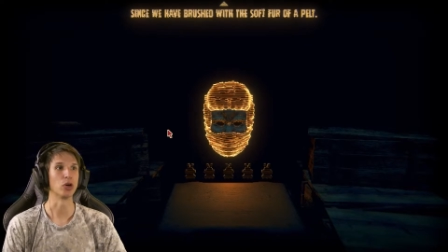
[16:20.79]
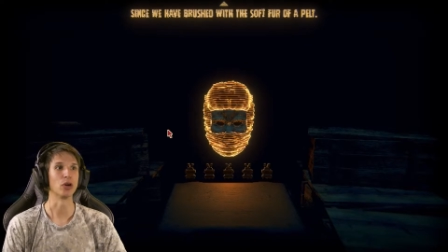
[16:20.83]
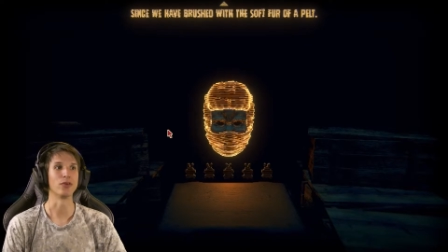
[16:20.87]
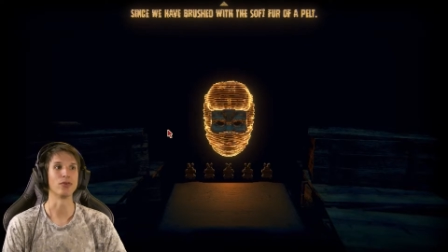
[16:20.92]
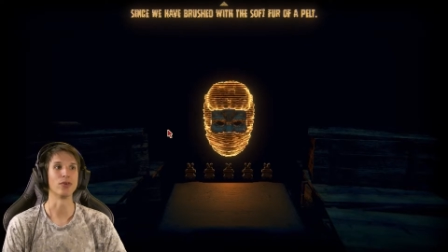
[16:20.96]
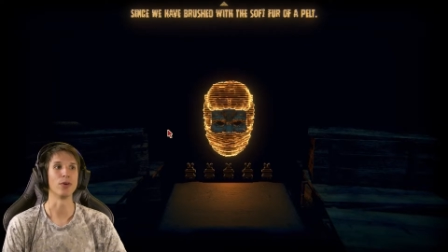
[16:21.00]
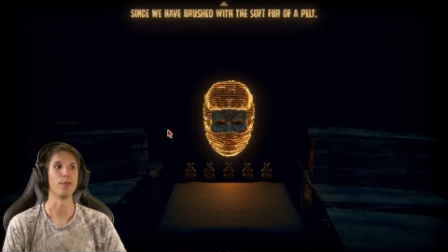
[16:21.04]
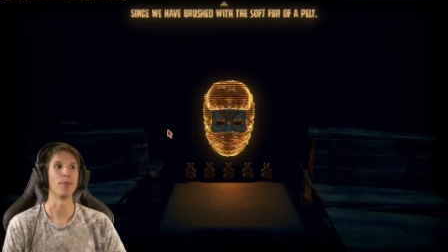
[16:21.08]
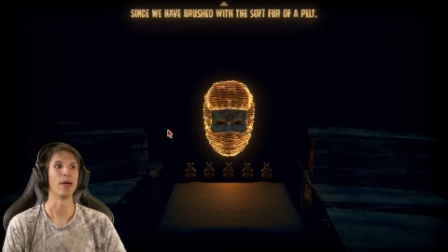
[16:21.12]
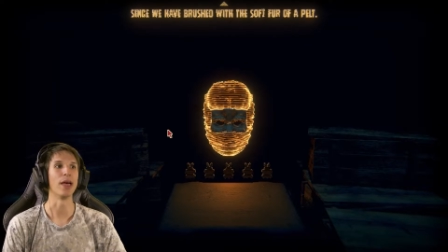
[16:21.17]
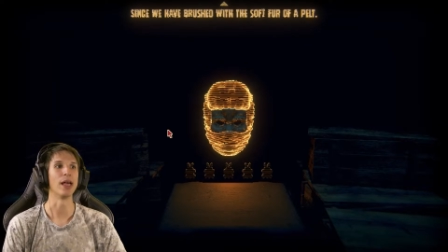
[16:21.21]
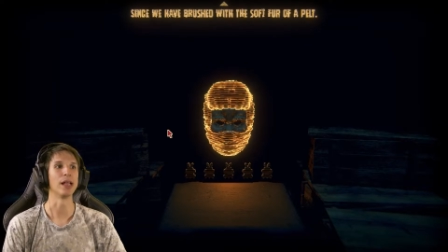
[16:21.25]
of
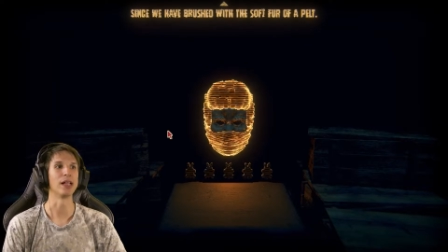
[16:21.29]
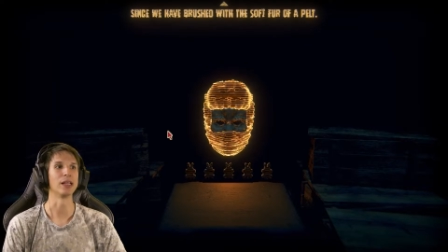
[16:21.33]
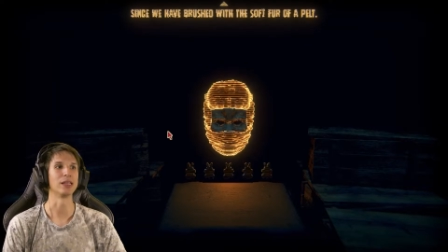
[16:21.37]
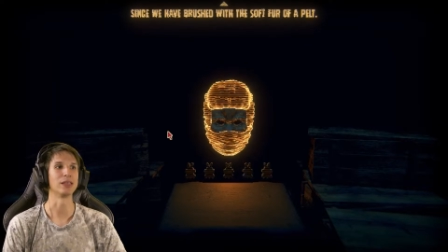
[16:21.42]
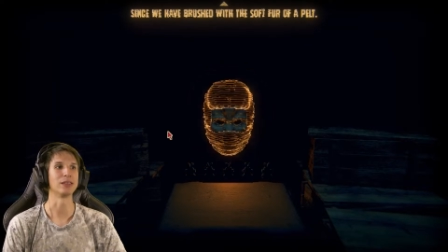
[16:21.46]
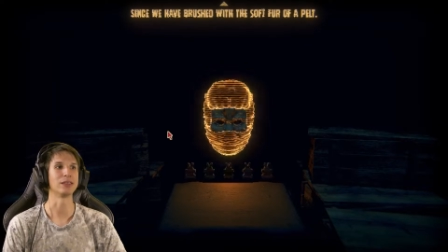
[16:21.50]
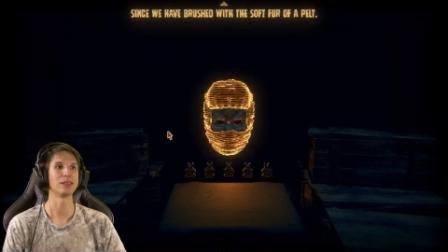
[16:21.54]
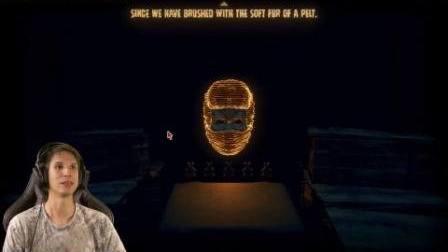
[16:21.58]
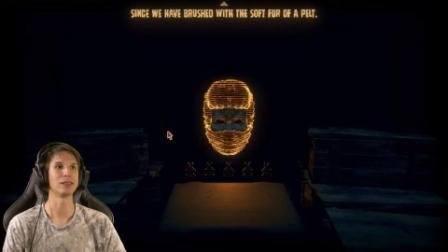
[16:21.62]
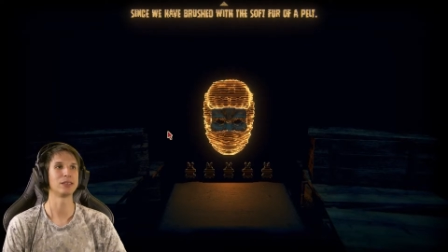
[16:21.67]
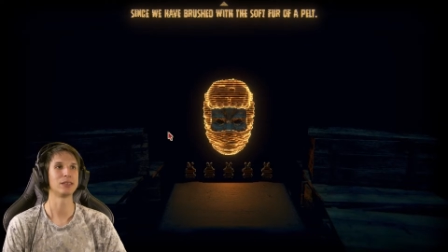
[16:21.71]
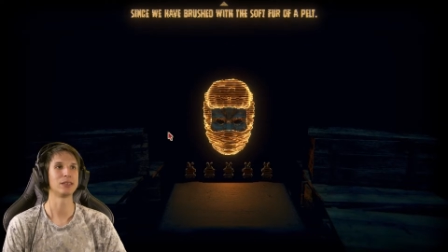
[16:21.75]
a
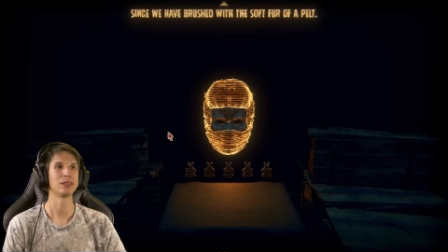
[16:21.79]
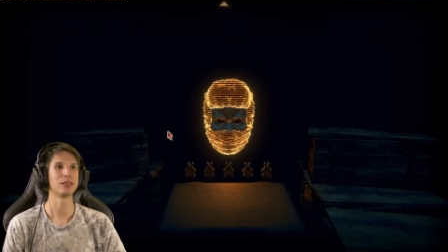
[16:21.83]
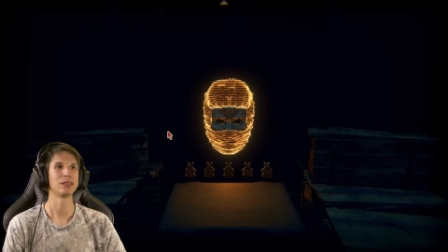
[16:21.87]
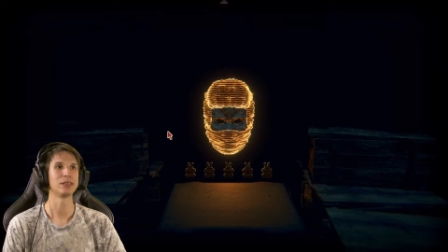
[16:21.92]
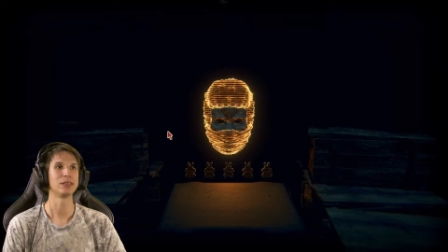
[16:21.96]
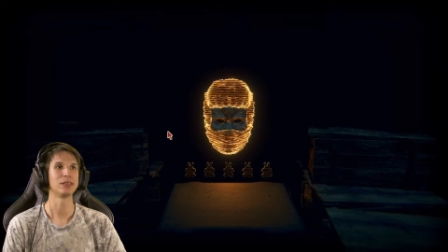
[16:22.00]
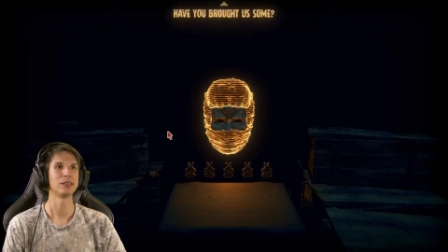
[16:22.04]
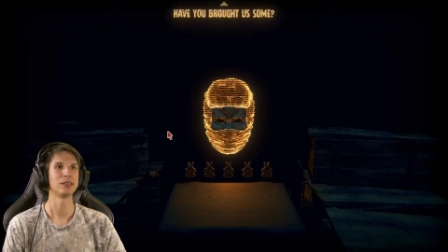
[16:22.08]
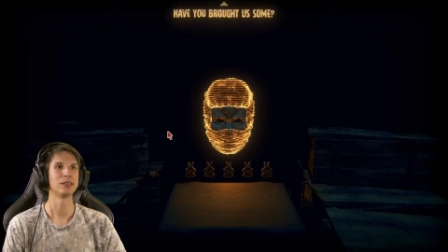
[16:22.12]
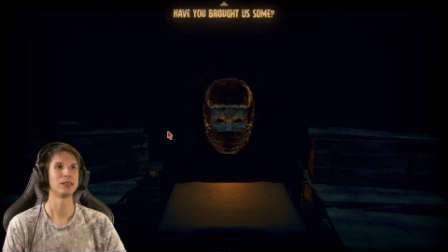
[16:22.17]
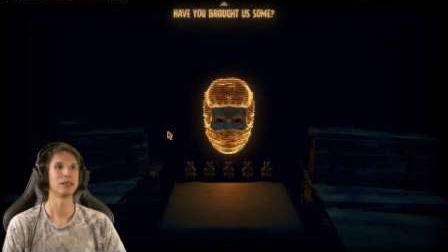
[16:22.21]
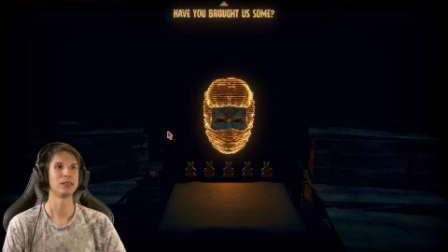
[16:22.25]
pelt.
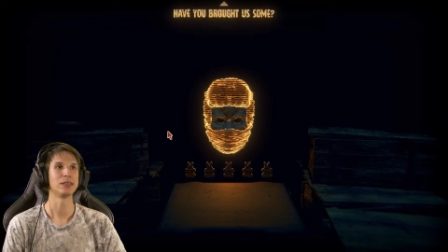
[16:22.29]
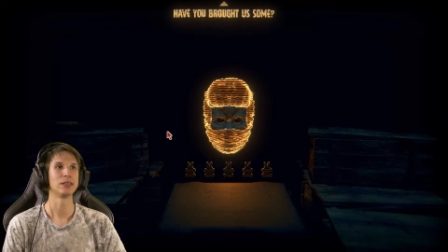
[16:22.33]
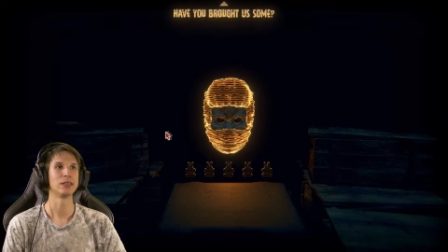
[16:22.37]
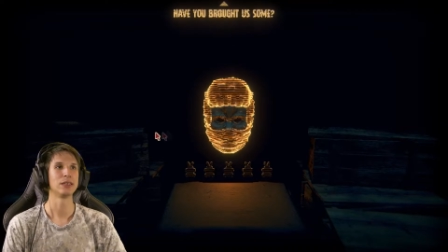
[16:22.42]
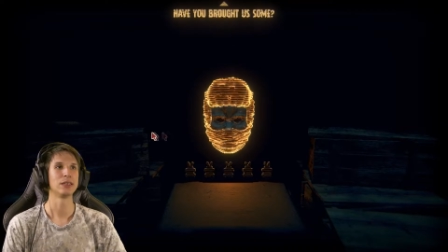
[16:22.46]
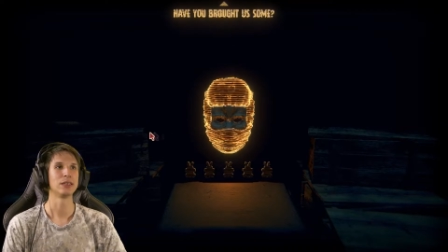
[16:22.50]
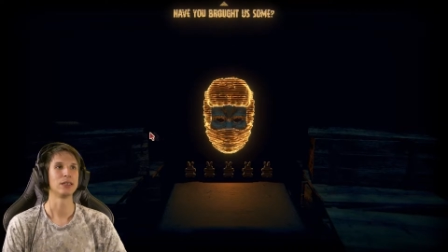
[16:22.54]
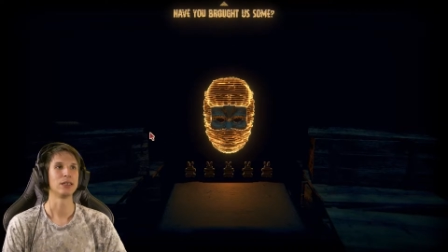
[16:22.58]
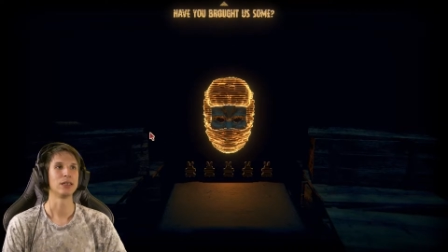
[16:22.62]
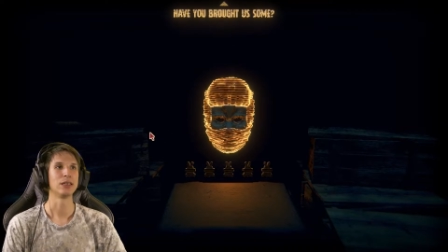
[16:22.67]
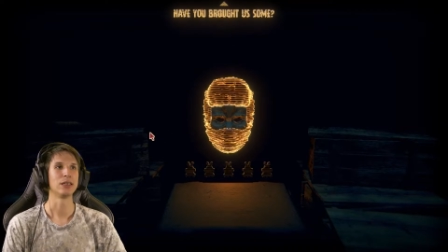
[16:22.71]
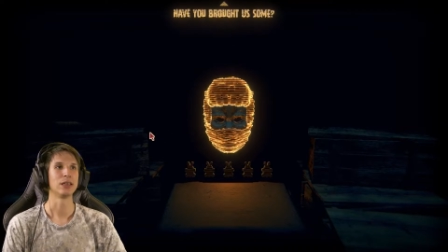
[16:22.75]

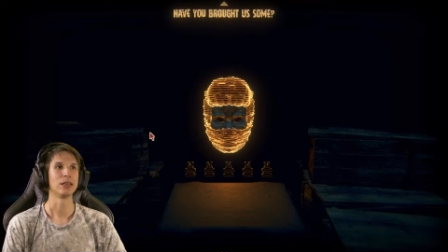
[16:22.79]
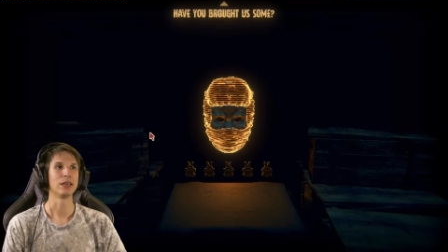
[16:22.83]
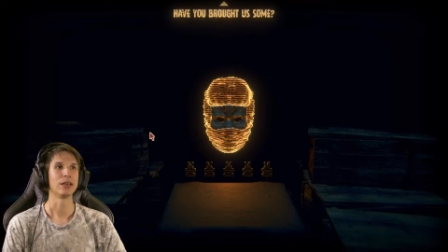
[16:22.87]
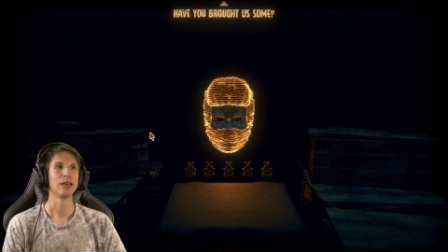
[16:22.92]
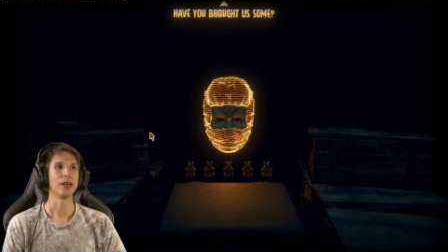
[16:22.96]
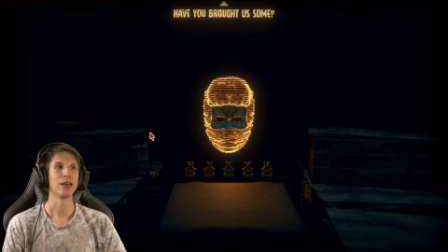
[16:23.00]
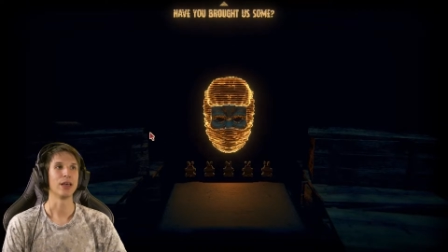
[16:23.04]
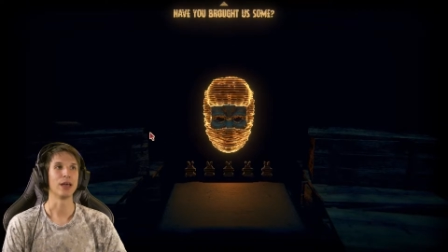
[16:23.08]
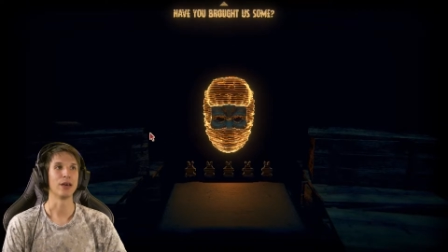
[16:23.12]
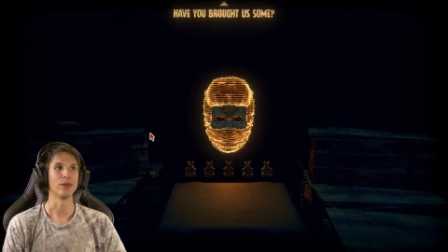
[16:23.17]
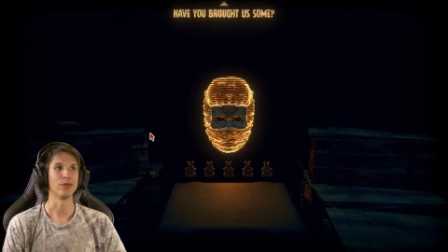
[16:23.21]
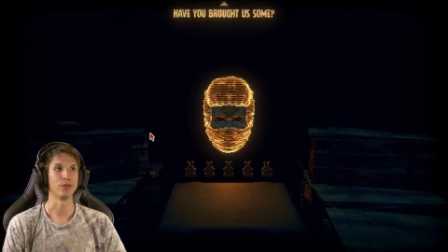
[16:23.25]

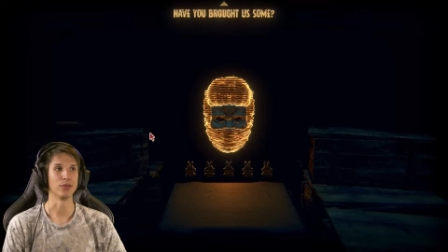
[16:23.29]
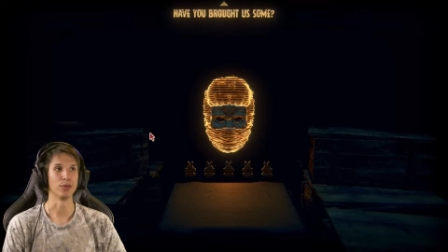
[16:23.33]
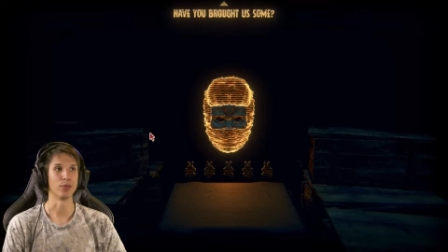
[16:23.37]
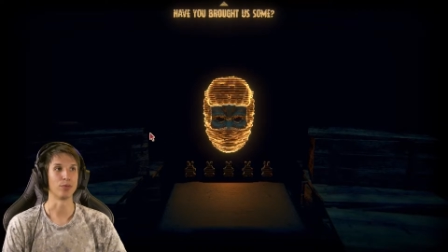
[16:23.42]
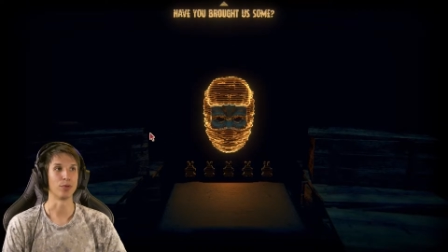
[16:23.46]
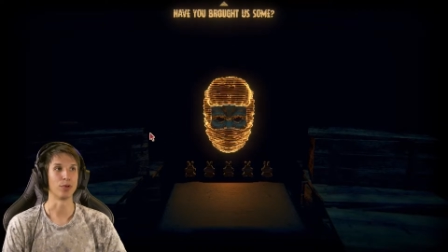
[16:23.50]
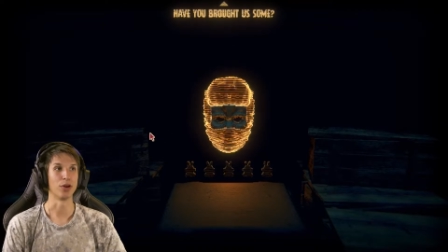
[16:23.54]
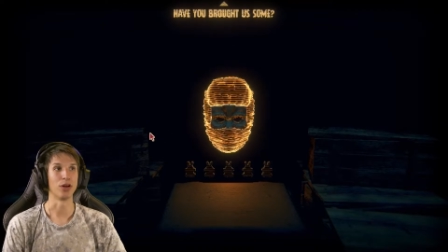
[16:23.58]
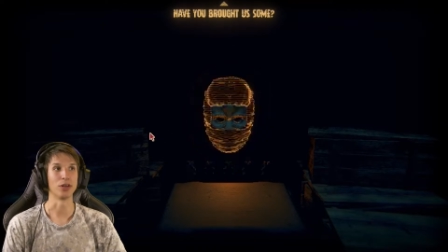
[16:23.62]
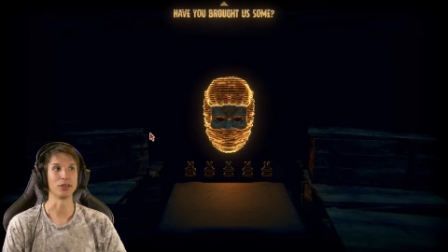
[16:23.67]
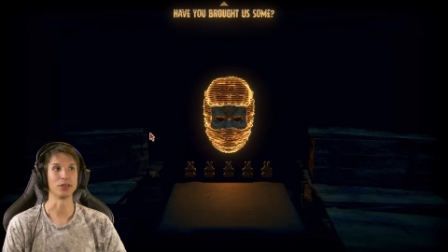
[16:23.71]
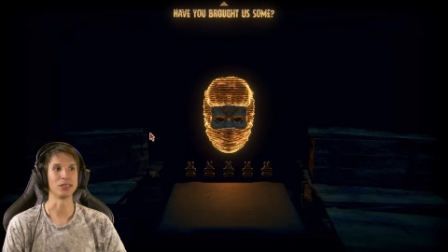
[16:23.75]
Have you
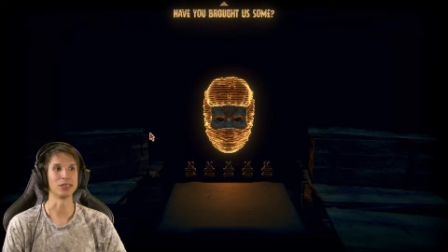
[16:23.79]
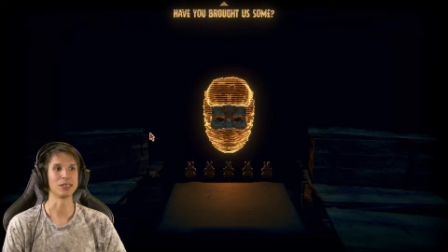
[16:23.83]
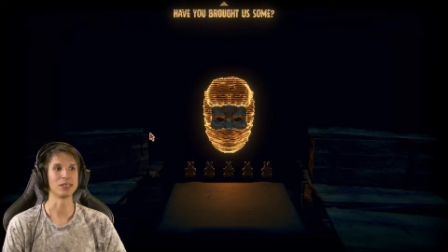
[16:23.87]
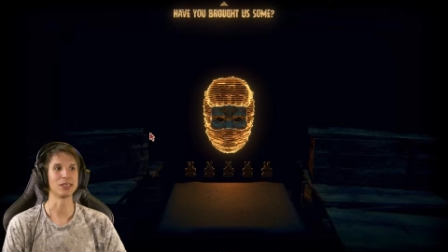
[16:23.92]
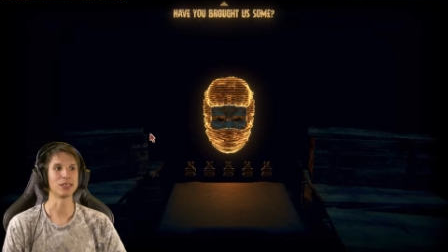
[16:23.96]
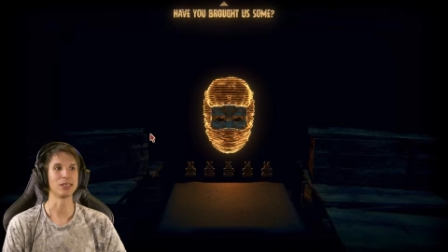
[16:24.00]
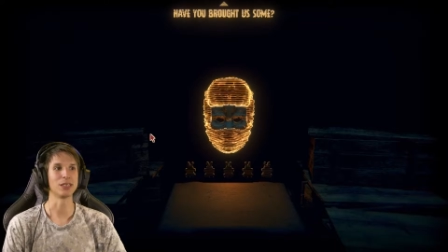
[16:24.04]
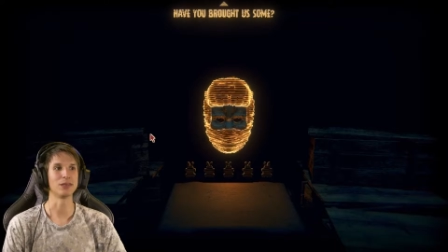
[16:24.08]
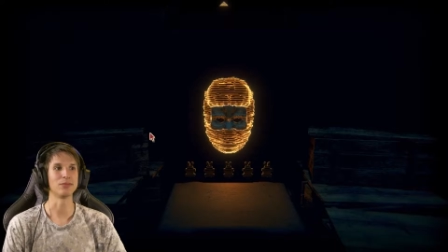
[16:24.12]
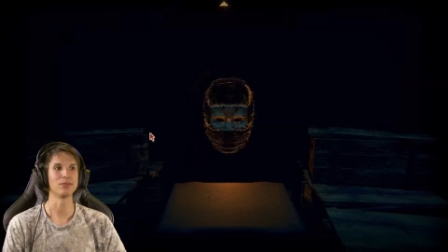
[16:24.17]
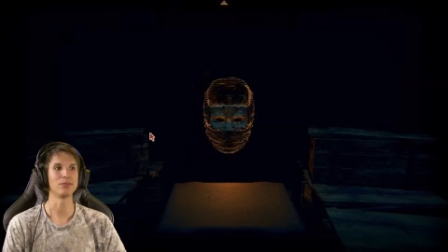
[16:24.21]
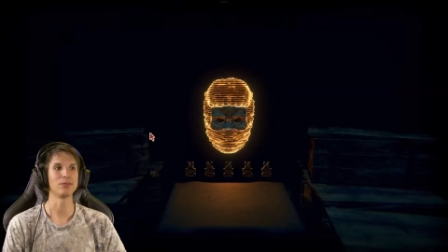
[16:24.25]
brought us
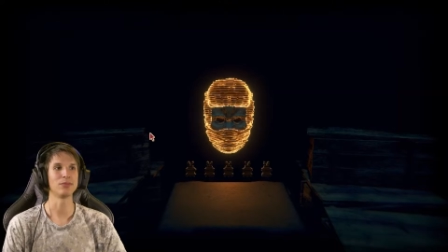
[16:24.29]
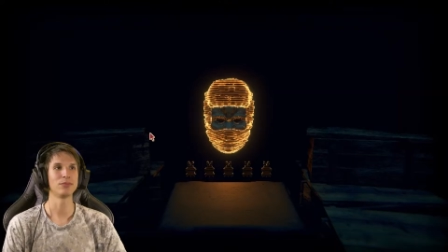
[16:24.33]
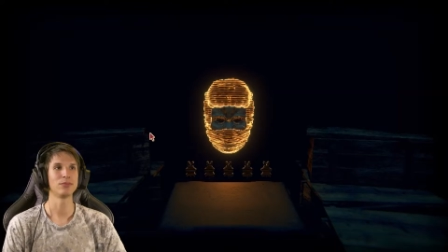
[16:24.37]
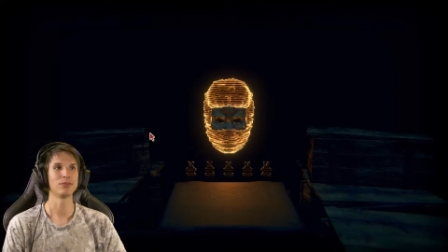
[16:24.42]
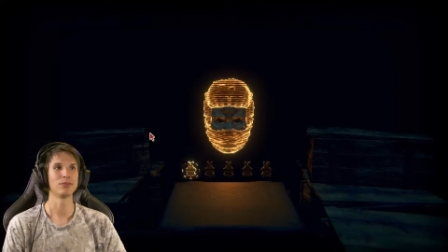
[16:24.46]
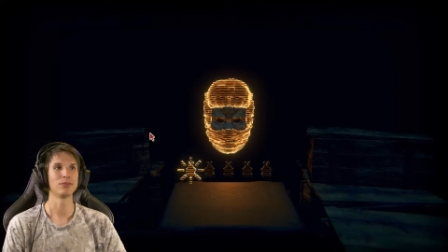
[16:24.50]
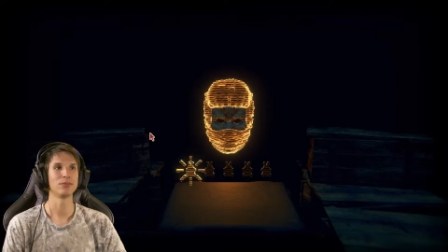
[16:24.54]
some?